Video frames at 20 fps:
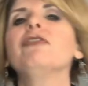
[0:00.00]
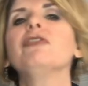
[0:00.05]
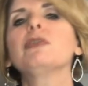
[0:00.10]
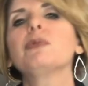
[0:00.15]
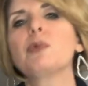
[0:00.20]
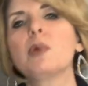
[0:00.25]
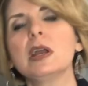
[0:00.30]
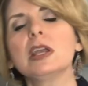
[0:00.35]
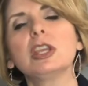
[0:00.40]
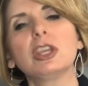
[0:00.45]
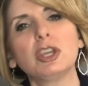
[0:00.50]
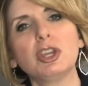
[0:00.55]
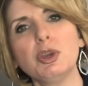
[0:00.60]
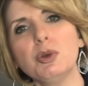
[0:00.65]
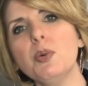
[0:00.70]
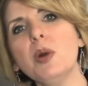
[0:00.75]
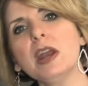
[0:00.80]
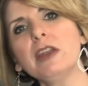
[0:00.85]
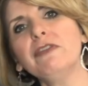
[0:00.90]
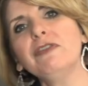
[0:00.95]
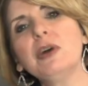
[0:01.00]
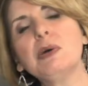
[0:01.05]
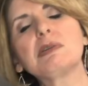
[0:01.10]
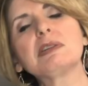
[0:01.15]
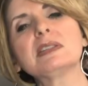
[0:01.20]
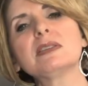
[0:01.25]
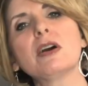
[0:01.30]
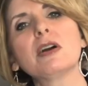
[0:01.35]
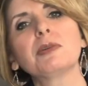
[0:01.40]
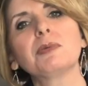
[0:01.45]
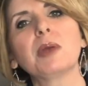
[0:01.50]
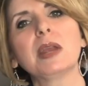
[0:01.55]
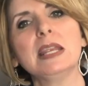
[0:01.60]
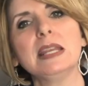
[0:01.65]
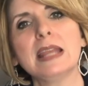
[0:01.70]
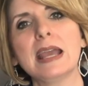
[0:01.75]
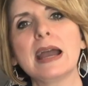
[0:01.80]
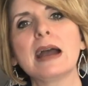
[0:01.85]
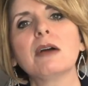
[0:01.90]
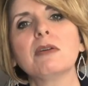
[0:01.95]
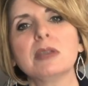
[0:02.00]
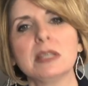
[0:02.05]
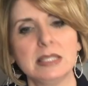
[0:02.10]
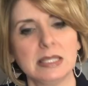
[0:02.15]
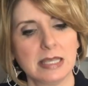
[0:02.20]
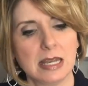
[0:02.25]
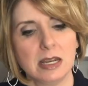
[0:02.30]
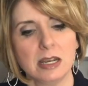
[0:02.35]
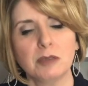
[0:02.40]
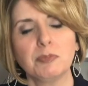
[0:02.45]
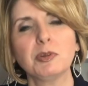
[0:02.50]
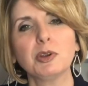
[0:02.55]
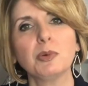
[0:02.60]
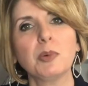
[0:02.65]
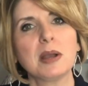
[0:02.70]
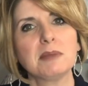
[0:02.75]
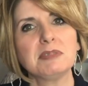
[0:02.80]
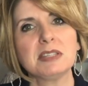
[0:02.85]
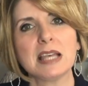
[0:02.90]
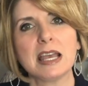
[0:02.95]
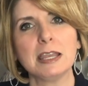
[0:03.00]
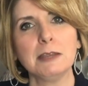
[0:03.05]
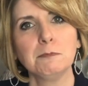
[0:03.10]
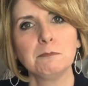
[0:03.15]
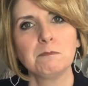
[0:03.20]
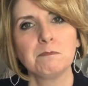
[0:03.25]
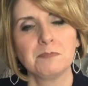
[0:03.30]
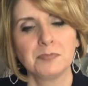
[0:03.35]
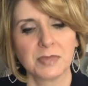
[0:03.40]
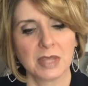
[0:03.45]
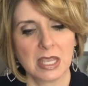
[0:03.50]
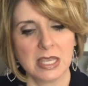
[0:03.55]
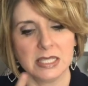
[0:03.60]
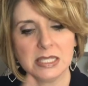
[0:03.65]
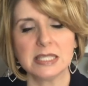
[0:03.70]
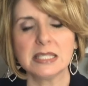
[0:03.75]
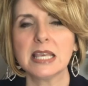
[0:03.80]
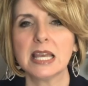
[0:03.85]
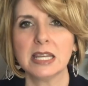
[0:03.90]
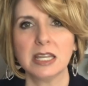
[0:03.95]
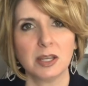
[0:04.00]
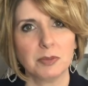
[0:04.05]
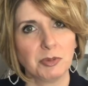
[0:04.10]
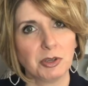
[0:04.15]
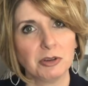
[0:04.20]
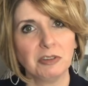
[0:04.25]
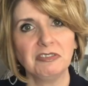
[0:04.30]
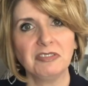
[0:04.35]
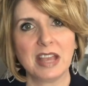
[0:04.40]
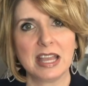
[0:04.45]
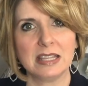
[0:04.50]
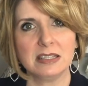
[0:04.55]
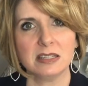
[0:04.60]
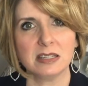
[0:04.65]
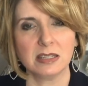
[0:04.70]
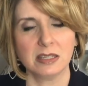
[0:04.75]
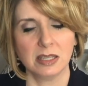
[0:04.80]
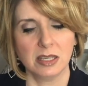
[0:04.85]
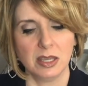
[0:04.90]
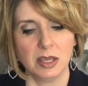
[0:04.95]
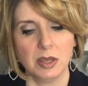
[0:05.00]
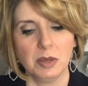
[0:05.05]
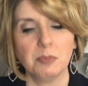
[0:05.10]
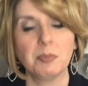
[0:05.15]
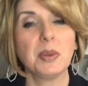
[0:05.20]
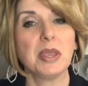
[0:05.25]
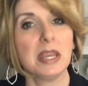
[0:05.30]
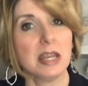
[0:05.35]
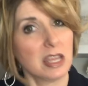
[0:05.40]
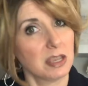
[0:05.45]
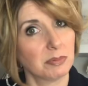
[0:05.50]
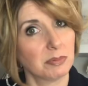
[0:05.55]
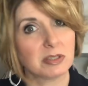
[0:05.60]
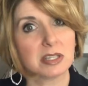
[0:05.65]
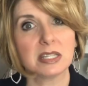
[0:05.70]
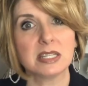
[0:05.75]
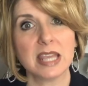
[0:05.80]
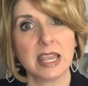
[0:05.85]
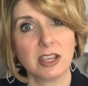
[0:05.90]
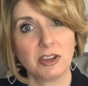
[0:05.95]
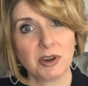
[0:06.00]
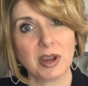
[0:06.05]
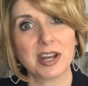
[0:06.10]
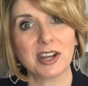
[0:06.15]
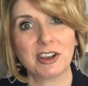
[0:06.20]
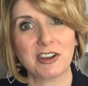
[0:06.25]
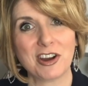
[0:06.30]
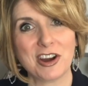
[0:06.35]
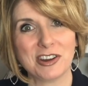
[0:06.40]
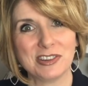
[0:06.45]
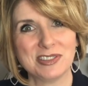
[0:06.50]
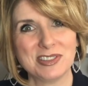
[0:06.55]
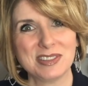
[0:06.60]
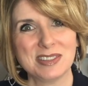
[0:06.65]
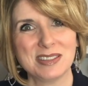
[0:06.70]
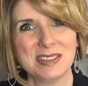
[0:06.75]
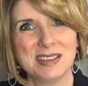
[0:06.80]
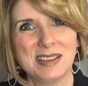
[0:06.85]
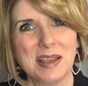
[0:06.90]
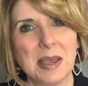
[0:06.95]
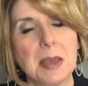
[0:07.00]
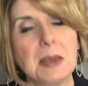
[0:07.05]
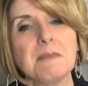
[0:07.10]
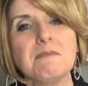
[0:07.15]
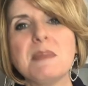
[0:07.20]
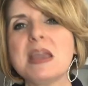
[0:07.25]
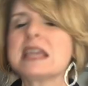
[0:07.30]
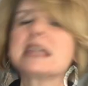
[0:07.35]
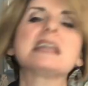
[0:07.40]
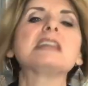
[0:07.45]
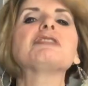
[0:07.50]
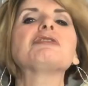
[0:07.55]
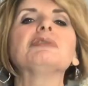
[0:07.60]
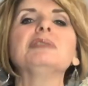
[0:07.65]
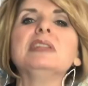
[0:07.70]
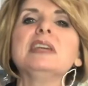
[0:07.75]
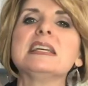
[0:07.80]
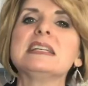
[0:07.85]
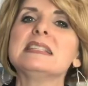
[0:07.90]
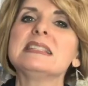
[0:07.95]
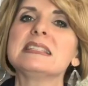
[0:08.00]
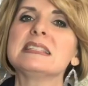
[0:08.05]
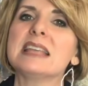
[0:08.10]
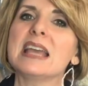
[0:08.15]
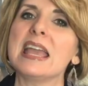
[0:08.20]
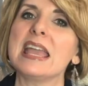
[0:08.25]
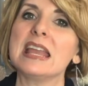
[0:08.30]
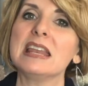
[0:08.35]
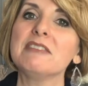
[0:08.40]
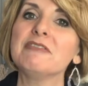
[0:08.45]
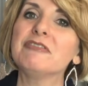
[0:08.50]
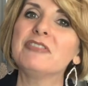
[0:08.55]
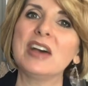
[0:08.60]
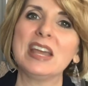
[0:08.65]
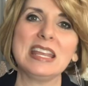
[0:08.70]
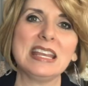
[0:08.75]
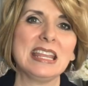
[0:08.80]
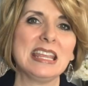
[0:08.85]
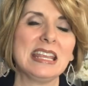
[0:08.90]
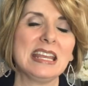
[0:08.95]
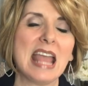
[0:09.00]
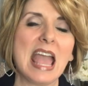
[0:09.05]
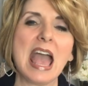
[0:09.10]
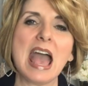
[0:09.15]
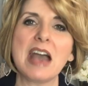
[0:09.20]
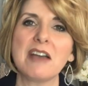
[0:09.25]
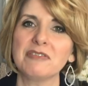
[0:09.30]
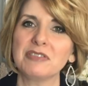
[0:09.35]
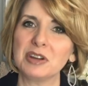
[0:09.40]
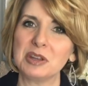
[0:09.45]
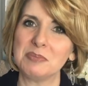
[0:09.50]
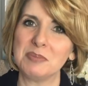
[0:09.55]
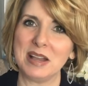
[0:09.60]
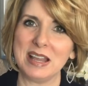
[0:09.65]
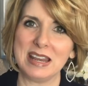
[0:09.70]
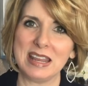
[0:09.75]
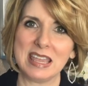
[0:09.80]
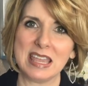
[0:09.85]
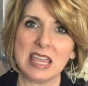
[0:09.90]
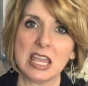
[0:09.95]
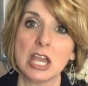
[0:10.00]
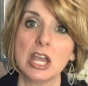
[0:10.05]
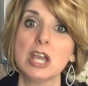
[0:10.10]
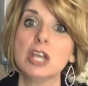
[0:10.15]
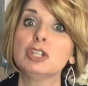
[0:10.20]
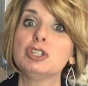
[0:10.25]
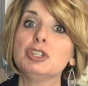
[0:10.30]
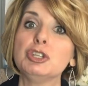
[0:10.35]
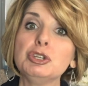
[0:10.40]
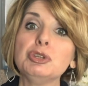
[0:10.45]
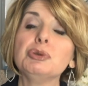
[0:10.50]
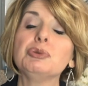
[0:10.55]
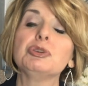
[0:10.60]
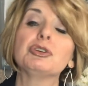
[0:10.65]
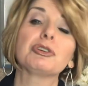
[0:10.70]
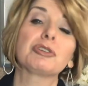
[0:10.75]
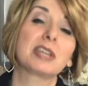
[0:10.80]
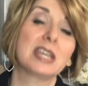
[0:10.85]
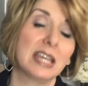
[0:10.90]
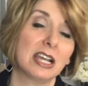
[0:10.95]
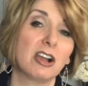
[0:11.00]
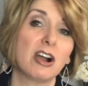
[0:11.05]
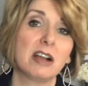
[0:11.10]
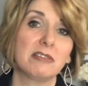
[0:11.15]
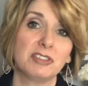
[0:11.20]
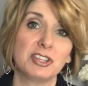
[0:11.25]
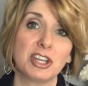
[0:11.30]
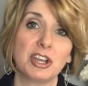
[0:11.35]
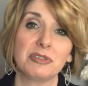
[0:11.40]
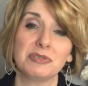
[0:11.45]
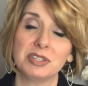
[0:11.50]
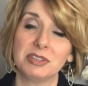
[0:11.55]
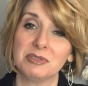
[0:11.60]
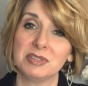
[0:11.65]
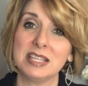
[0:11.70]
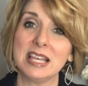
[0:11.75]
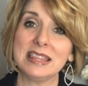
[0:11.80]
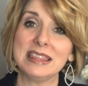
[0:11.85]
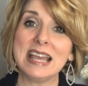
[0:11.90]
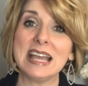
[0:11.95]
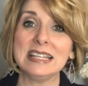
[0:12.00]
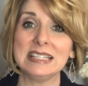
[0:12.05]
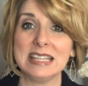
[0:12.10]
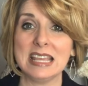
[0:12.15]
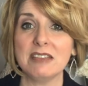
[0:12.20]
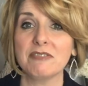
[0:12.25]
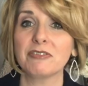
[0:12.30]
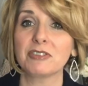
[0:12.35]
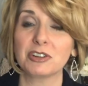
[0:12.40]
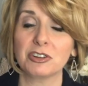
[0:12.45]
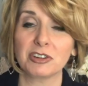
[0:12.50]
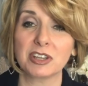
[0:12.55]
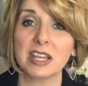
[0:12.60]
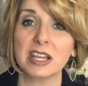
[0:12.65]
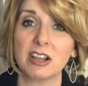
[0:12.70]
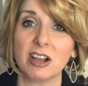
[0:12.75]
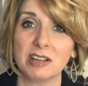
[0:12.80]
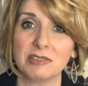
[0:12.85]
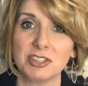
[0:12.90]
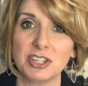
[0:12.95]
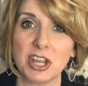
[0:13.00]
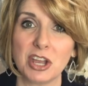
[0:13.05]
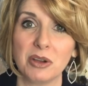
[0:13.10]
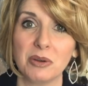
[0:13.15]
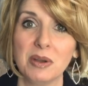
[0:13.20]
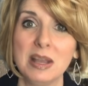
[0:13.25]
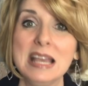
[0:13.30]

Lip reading: for what you want to focus on right now is setting up your website, setting up your event, being able to take credit cards, making your list, and inviting everybody to your kickoff show. So set that date for your kickoff show.